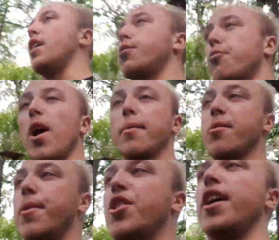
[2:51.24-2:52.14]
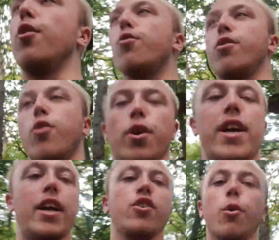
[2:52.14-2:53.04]
and subscribe to my channel so I
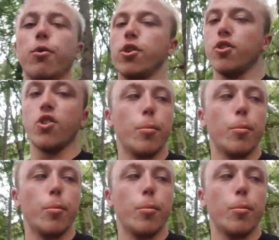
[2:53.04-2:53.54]
can get 200